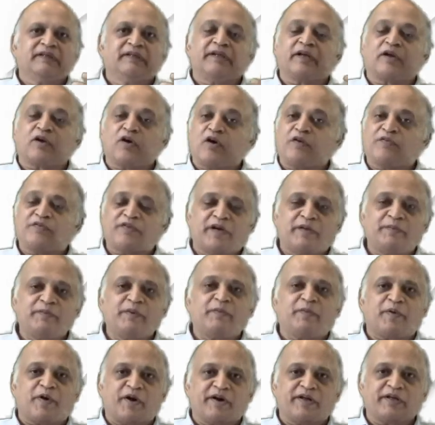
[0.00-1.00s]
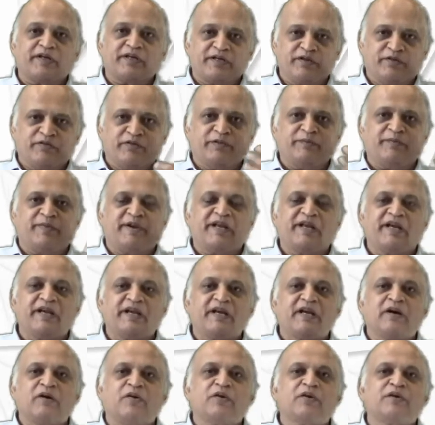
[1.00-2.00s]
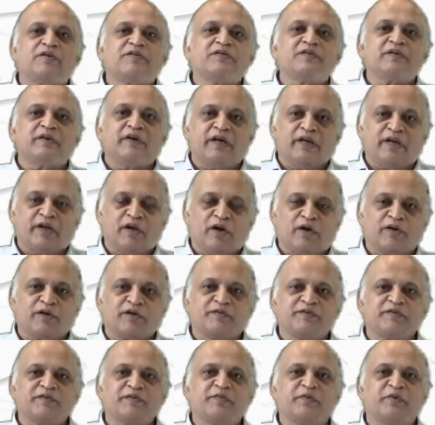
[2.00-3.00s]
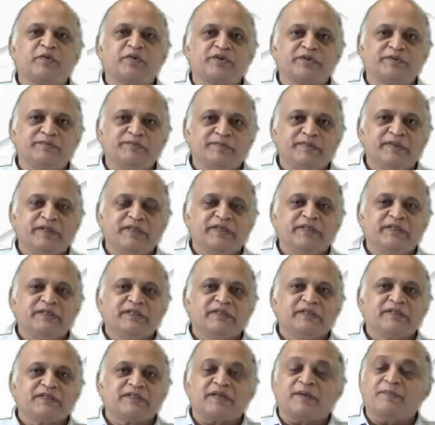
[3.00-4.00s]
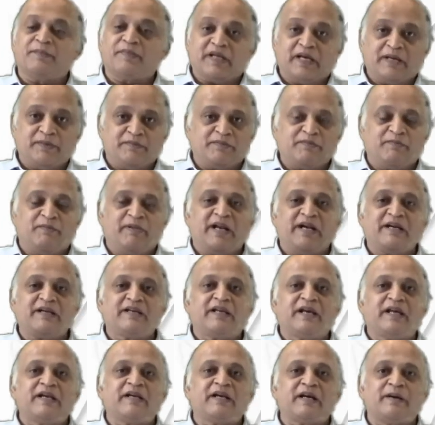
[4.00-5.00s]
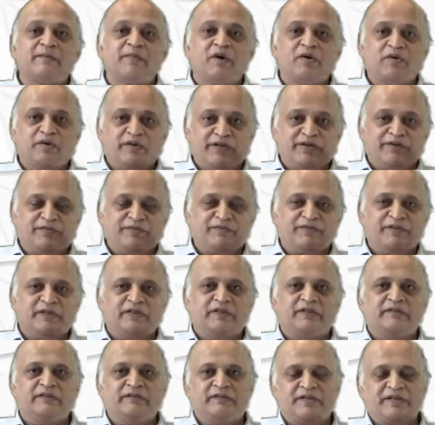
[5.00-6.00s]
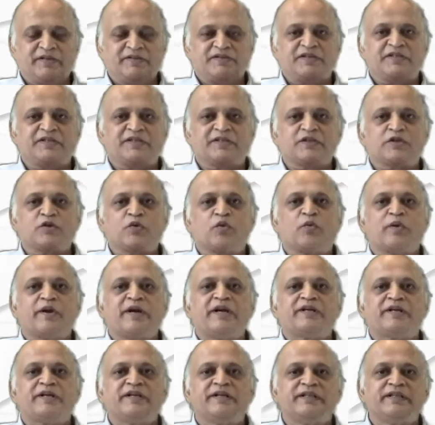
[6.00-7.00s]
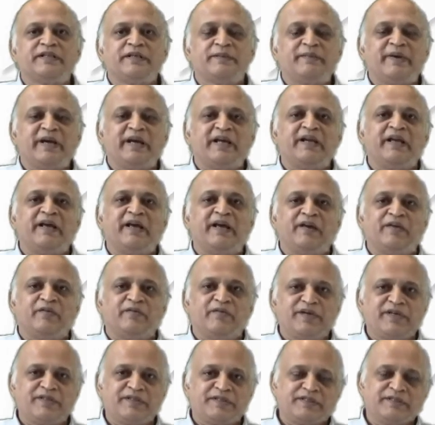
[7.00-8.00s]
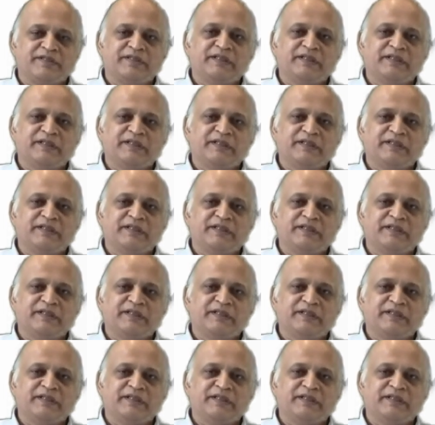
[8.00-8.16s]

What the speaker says: The cough can be productive with bringing out of a lot of sputum. Sometimes blood can come out if the disease is located in the main airways.